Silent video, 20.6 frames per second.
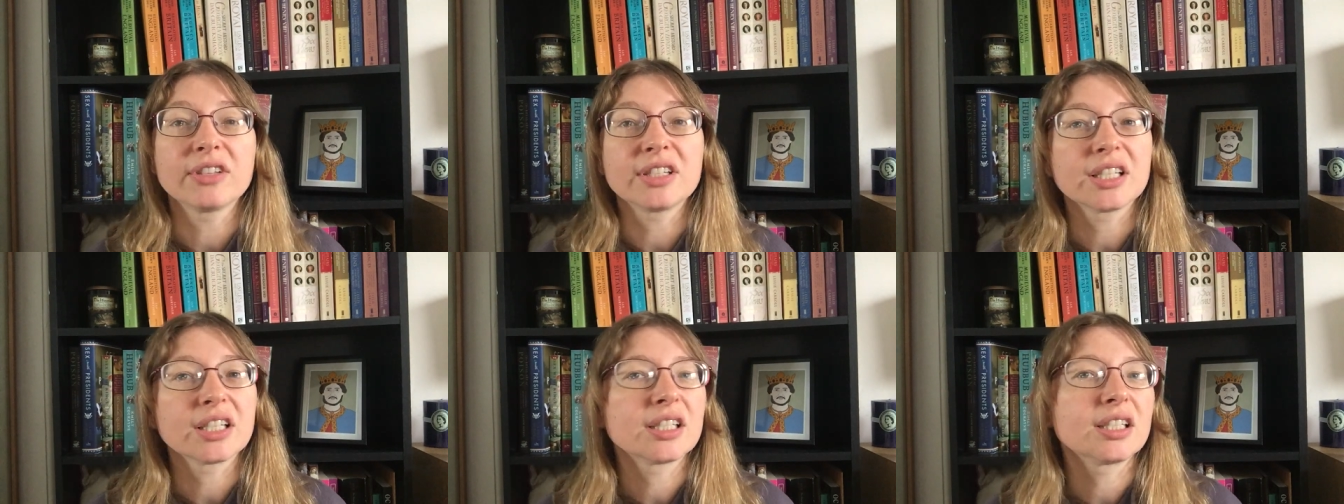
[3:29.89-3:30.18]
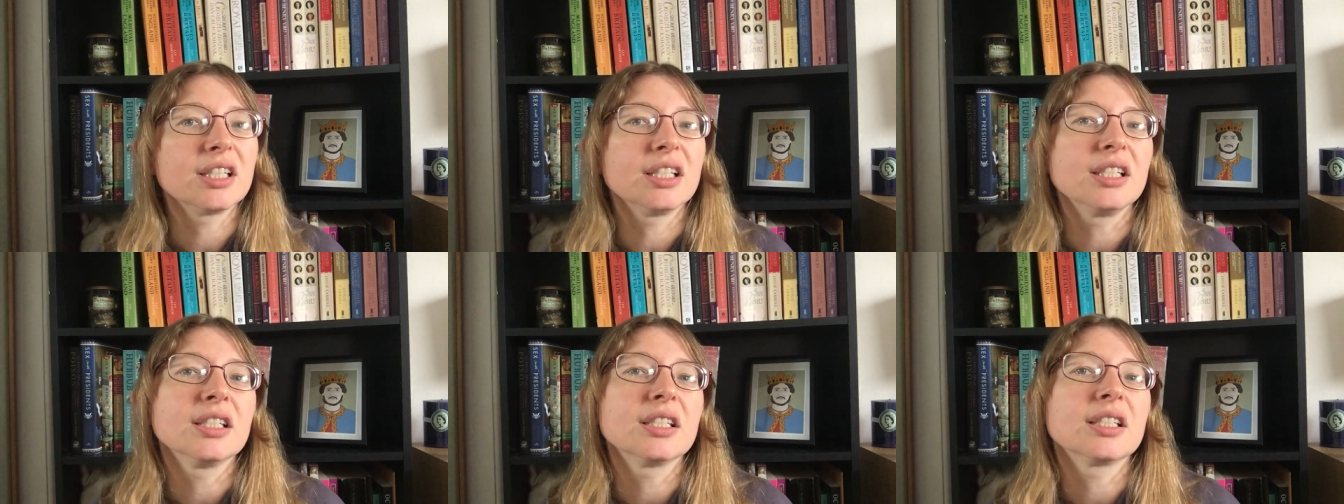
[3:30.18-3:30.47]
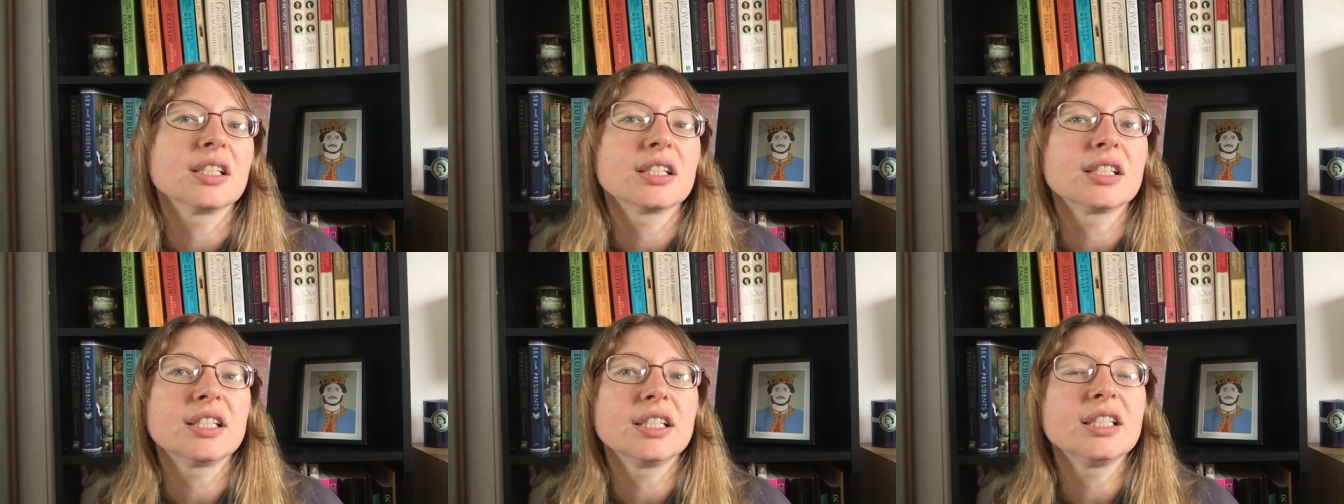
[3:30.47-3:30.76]

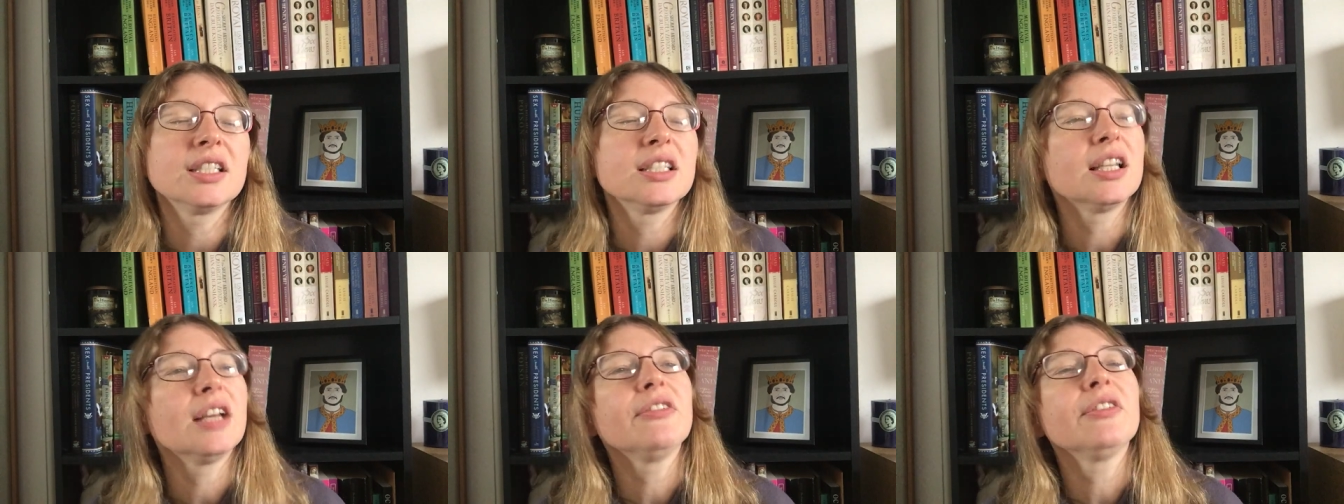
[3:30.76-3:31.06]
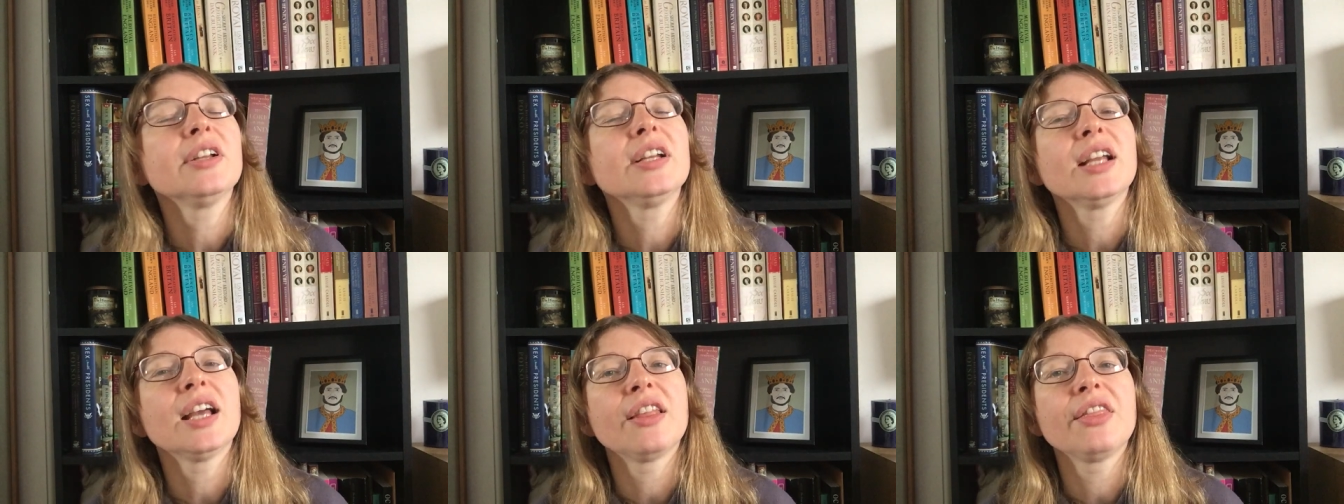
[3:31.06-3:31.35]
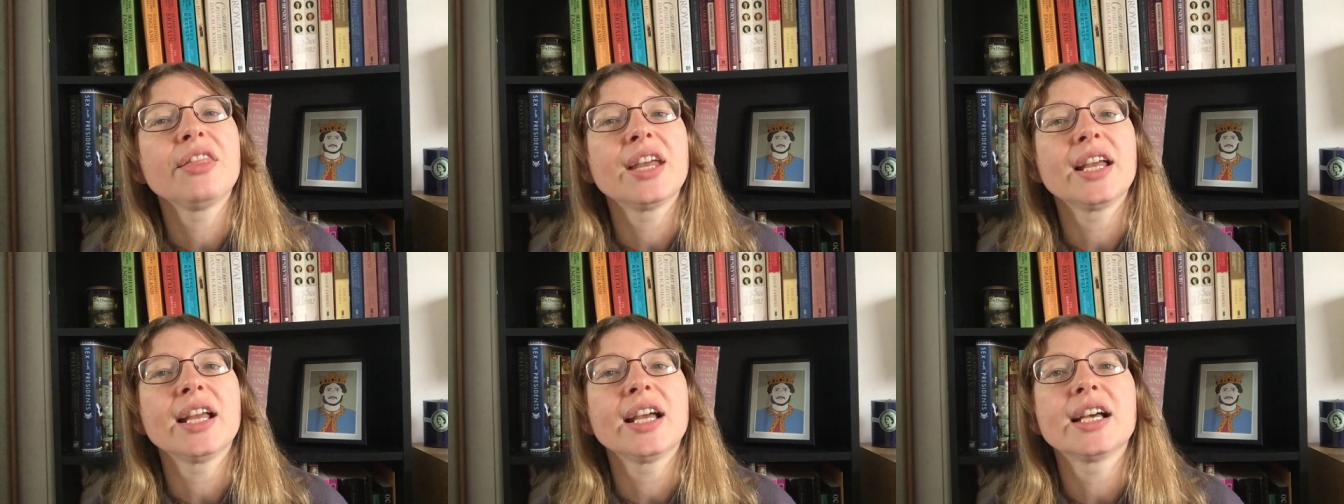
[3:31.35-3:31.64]
1667
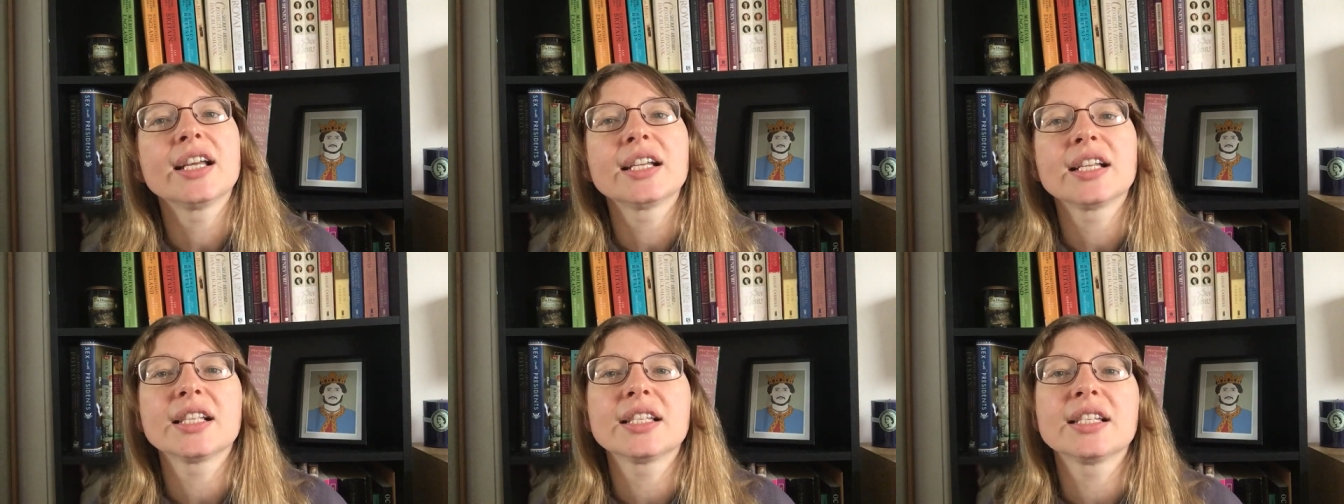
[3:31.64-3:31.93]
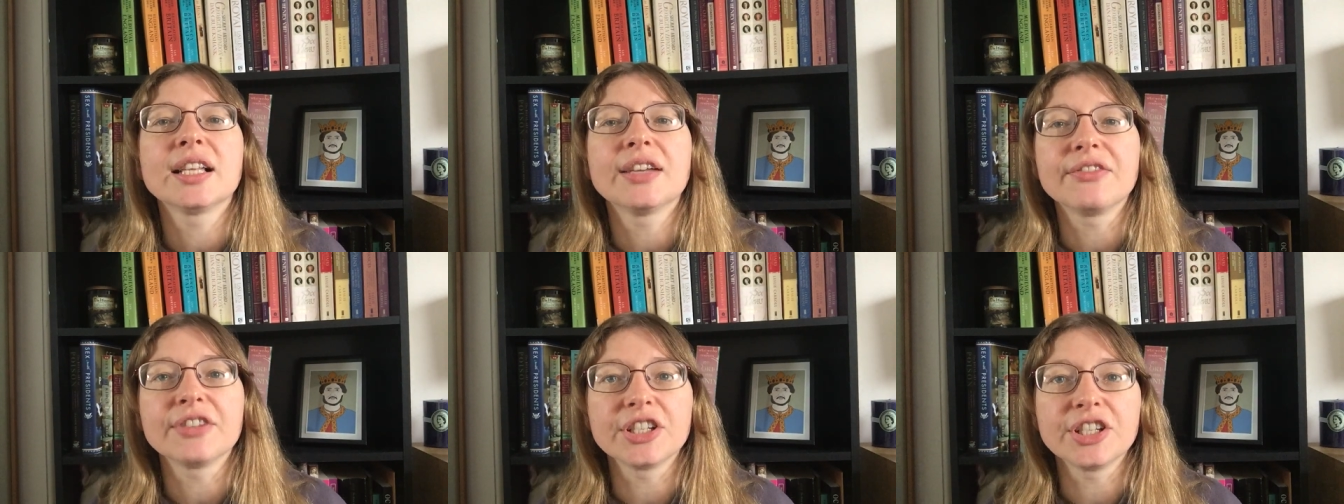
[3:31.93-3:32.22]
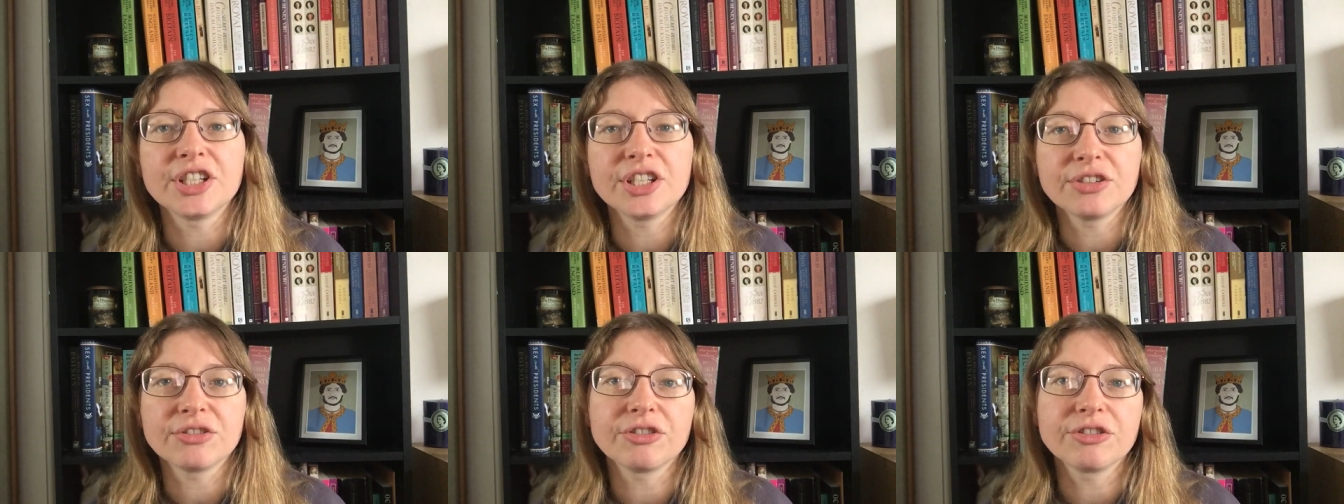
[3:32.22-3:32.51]
and they had seven
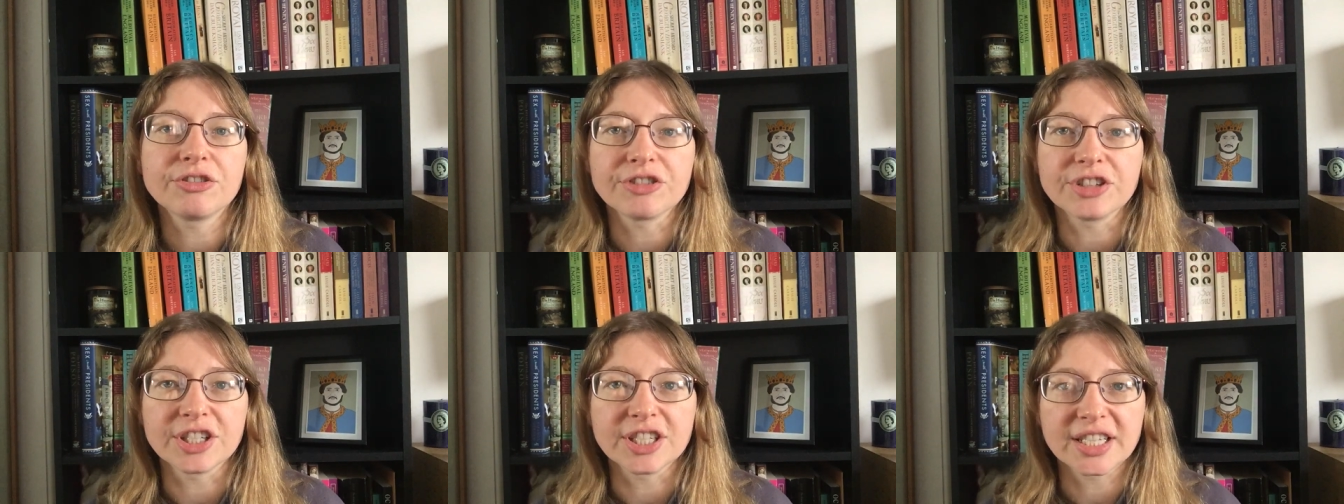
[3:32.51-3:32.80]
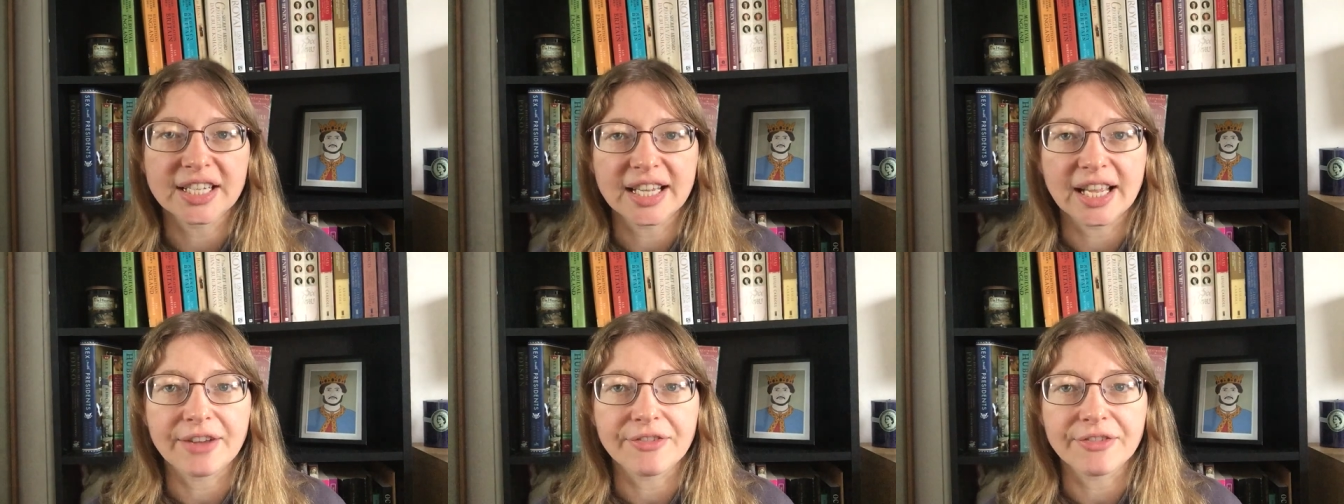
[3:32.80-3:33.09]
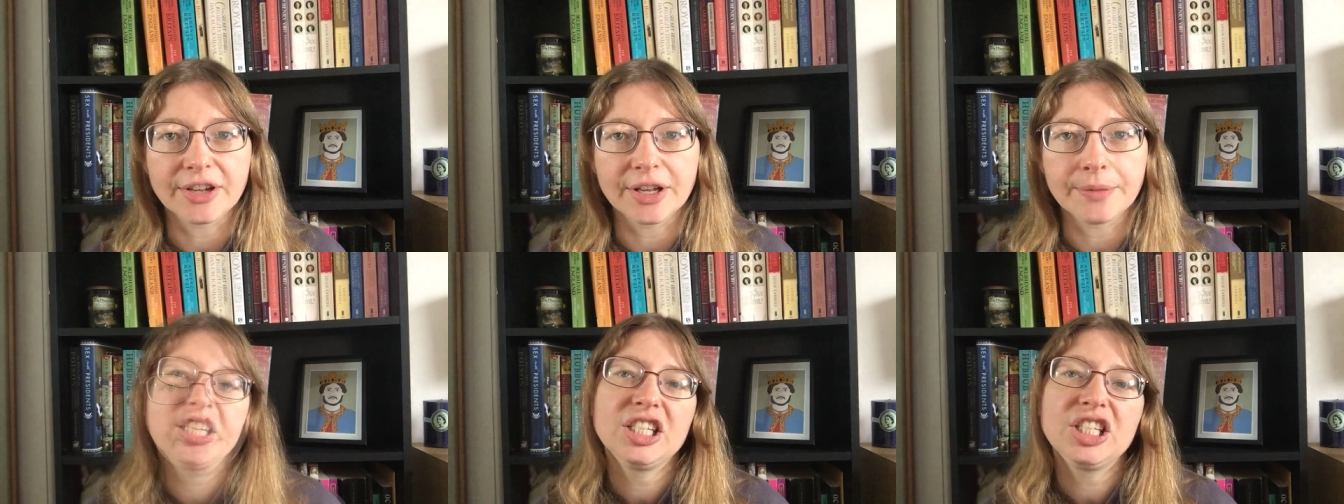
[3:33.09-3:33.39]
children together.